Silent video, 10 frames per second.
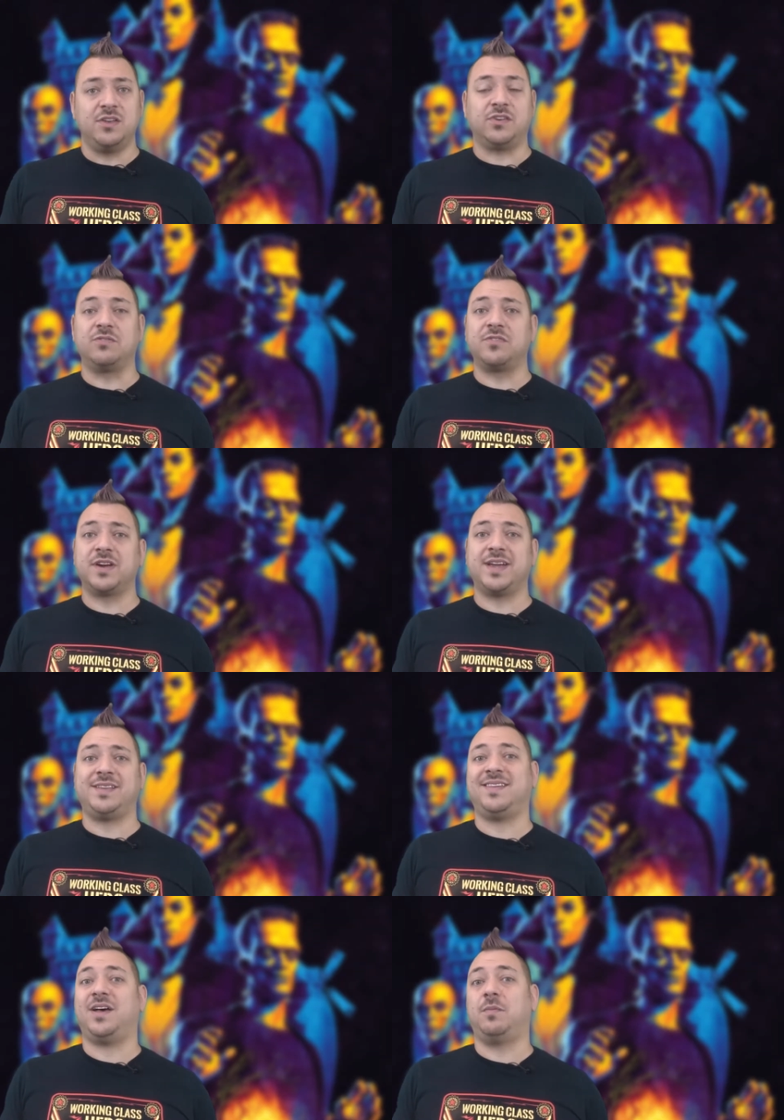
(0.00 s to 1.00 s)
Don't
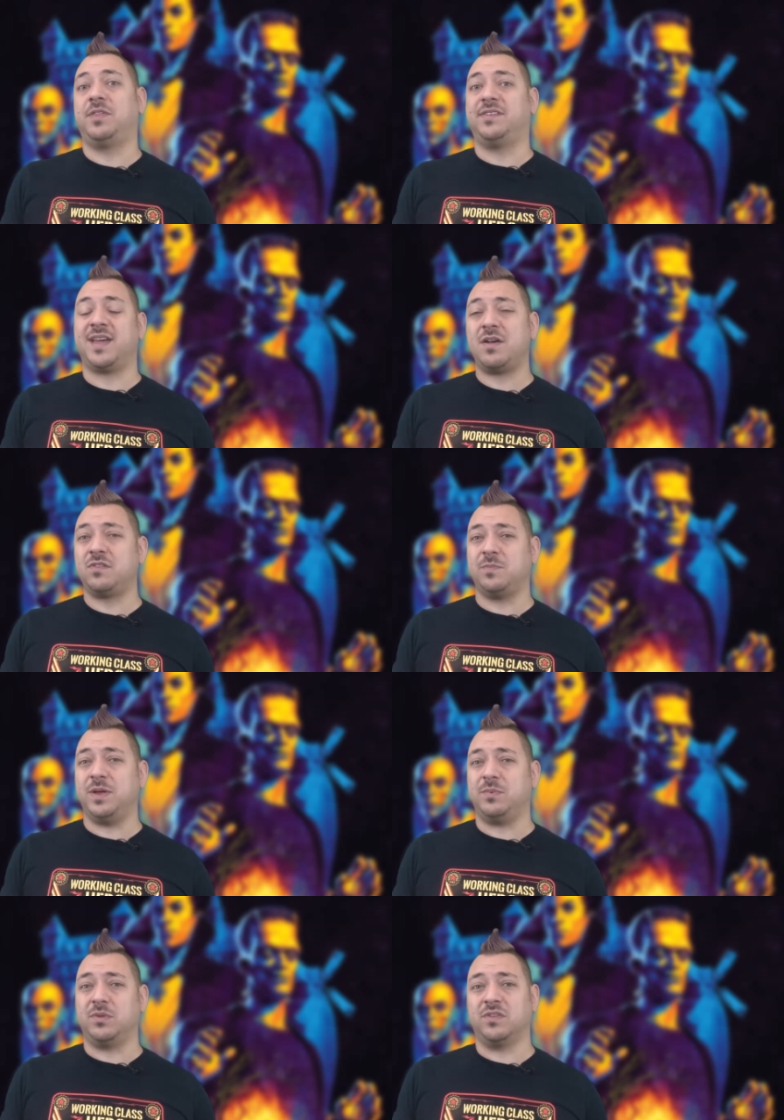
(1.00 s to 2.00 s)
forget to help the
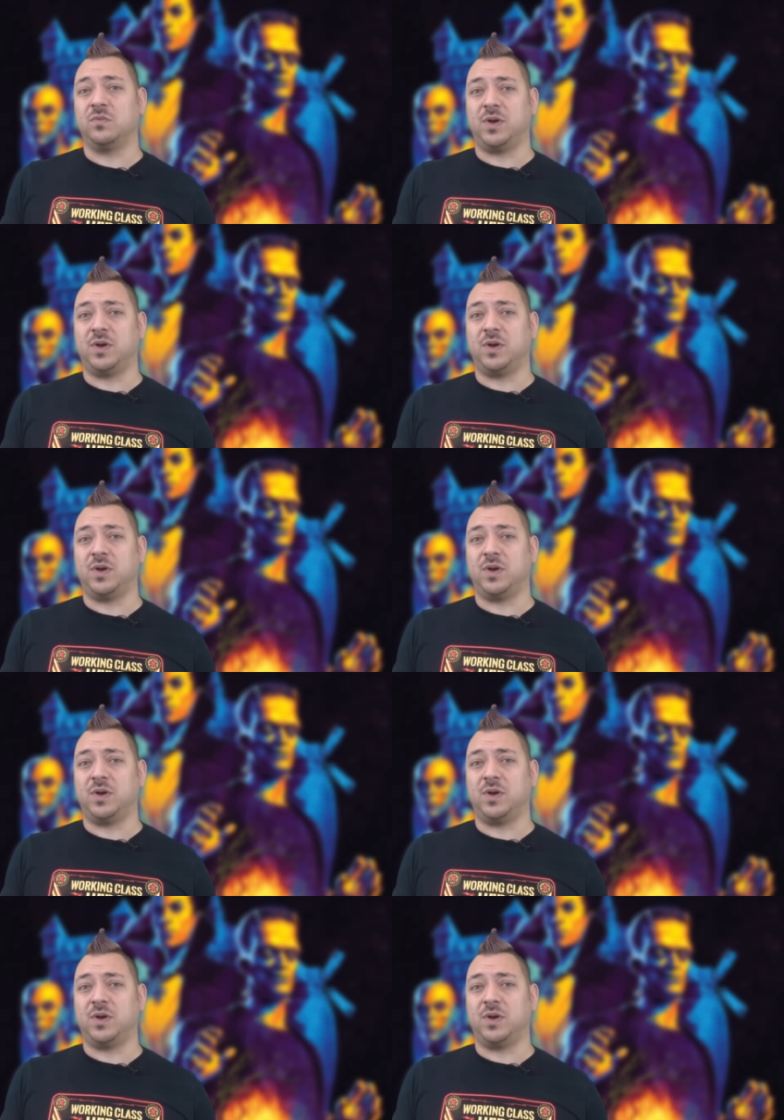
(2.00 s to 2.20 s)
townspeople as